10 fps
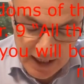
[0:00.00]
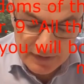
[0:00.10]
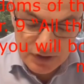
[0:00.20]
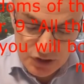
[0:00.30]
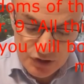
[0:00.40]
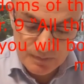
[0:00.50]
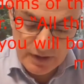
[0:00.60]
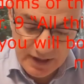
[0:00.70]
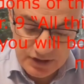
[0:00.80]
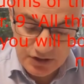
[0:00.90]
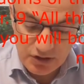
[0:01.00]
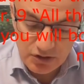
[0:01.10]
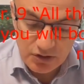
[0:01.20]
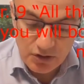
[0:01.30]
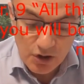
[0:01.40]
and their splendor.
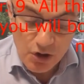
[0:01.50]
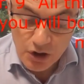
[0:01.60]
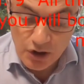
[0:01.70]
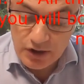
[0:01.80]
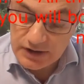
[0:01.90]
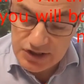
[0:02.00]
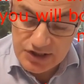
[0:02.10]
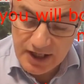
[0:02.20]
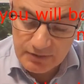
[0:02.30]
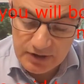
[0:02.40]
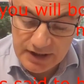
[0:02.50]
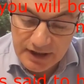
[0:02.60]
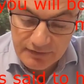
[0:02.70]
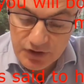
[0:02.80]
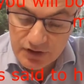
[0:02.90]
"All this I will
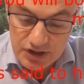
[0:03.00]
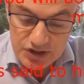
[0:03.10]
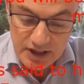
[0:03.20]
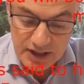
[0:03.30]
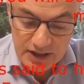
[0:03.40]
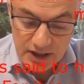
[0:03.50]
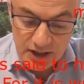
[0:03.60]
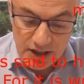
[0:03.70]
give you," he said,